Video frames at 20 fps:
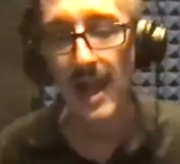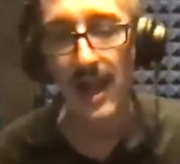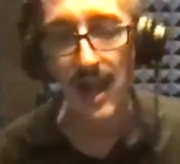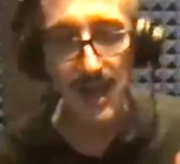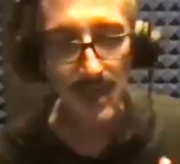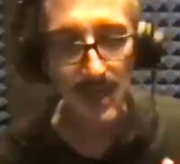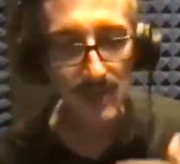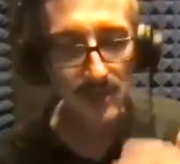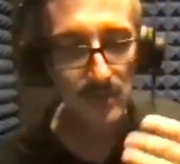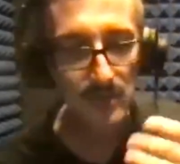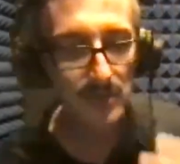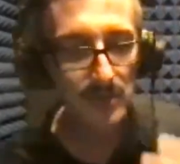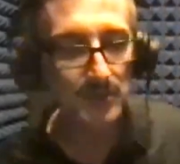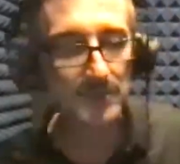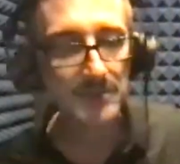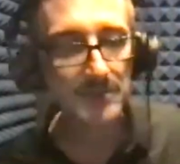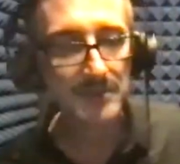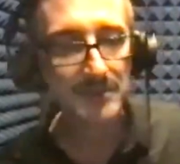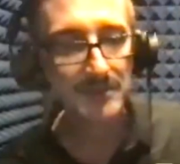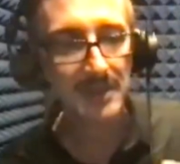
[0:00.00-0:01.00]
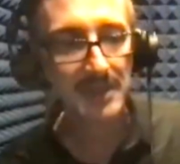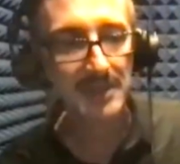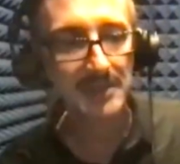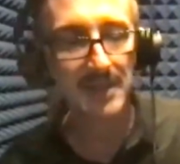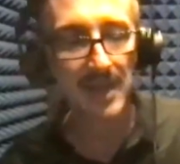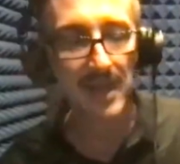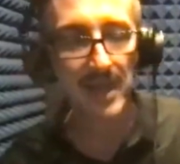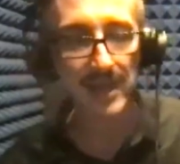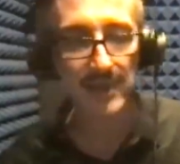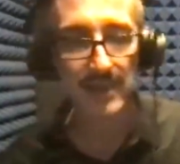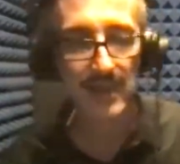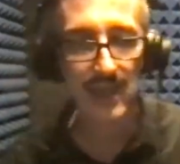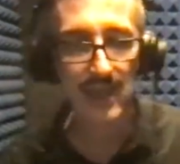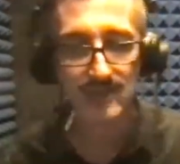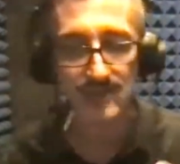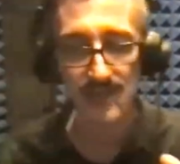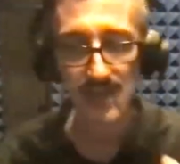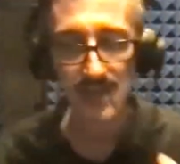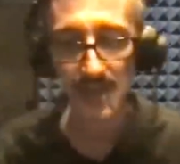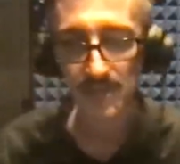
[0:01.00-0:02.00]
I used TikTok
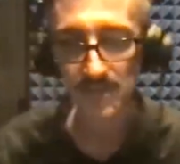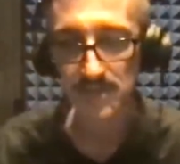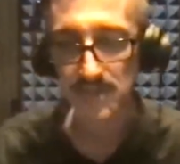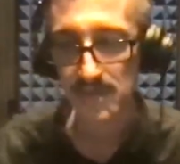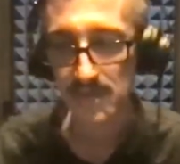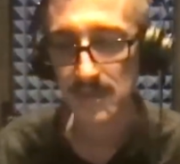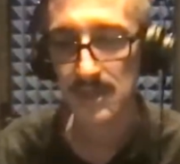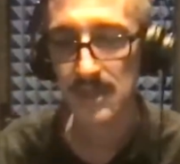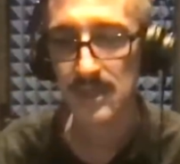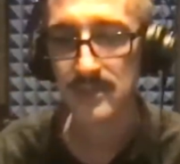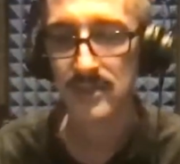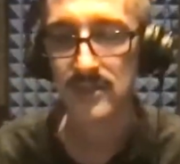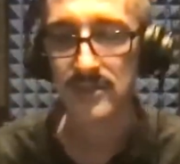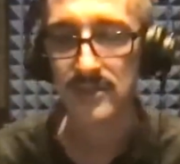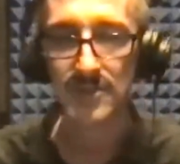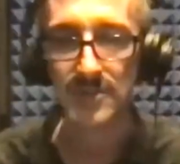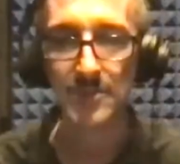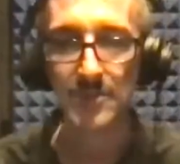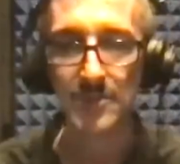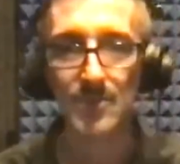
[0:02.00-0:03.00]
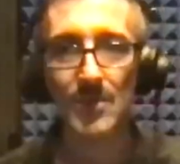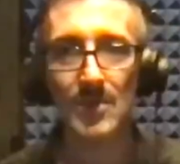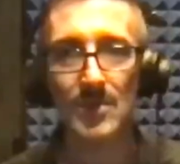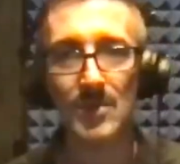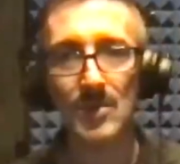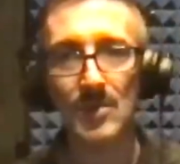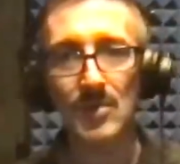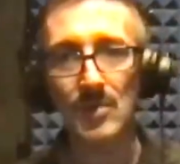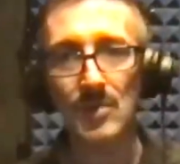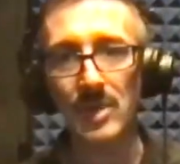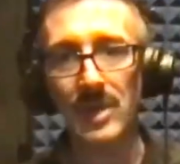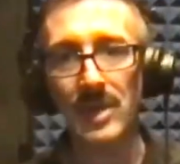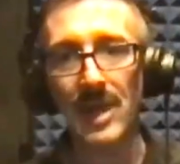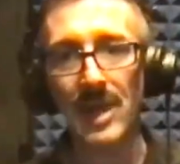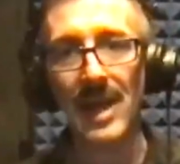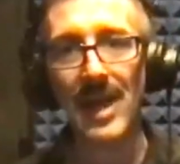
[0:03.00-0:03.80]
as an opportunity to do what